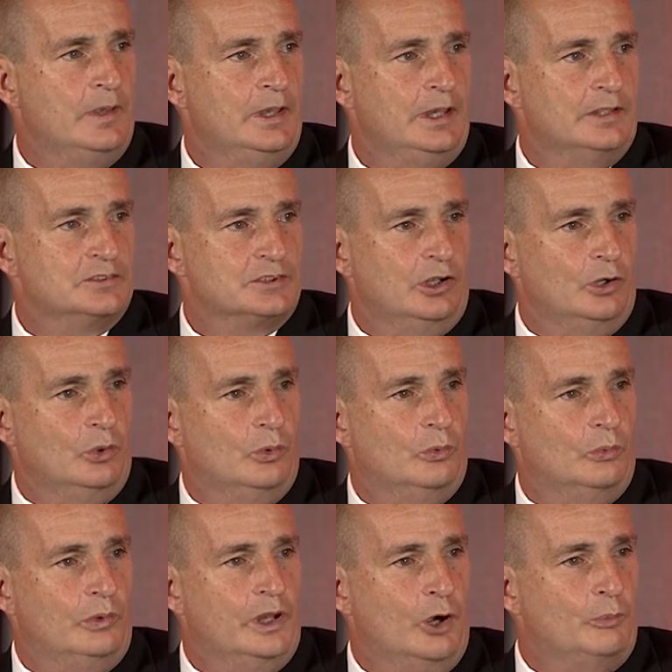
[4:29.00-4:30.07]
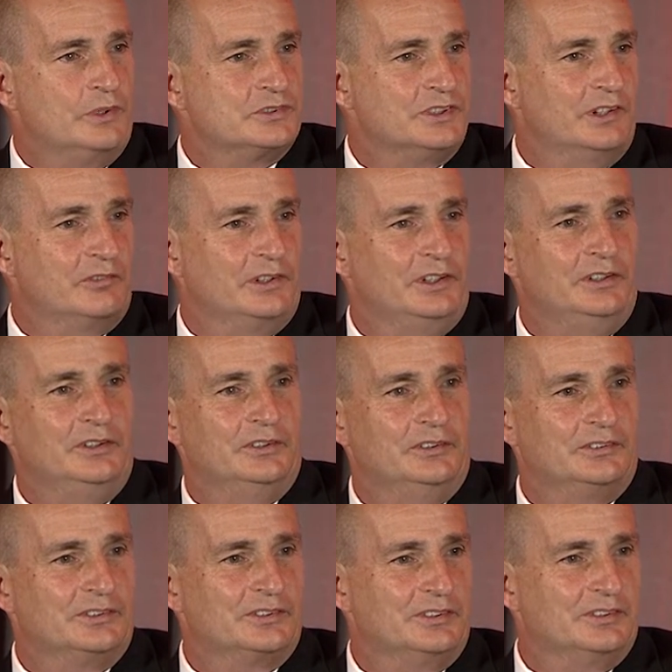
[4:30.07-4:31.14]
And so we hope it's never
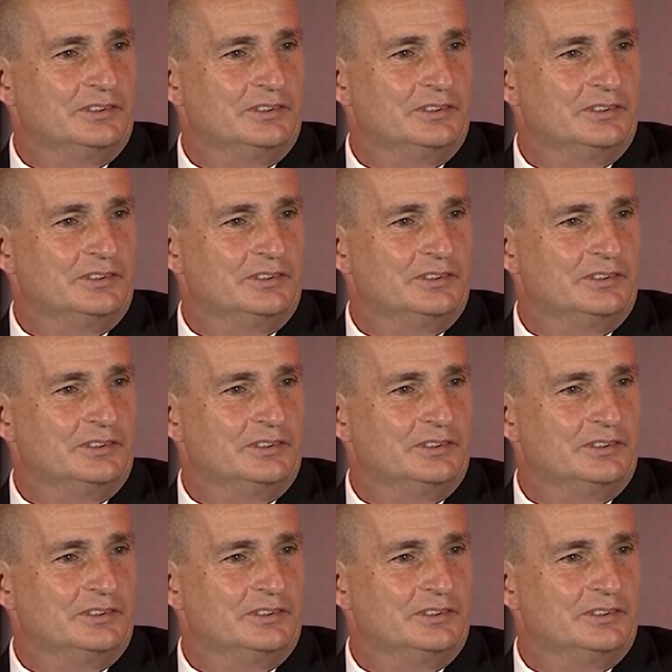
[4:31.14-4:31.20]
used.